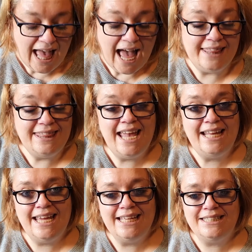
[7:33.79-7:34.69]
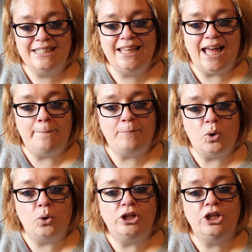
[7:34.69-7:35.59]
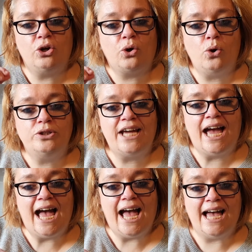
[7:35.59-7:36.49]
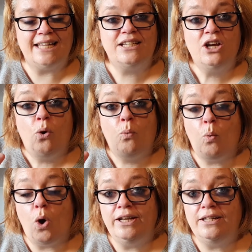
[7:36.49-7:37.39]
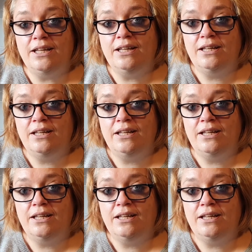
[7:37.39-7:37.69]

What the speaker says: and then into that bowl you're going to add 1